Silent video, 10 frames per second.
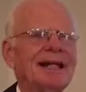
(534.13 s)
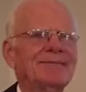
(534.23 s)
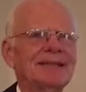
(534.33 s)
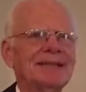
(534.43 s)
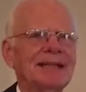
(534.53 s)

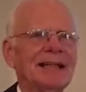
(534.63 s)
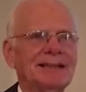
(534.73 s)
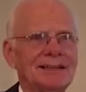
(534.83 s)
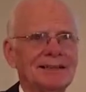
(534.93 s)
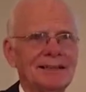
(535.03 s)
have to
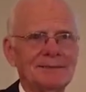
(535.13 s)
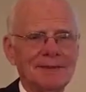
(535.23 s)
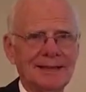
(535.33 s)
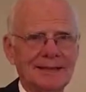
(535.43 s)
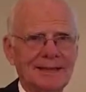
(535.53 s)
change it a little
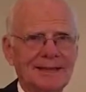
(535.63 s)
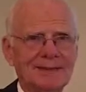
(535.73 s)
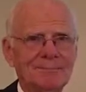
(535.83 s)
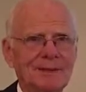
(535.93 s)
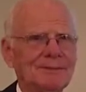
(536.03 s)
bit, because
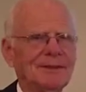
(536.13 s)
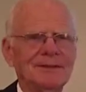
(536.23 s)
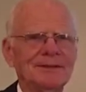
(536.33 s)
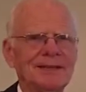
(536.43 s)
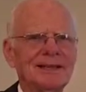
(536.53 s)
people
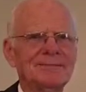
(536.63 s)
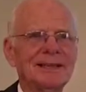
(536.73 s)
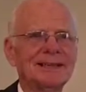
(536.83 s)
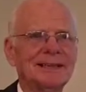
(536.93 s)
don't read much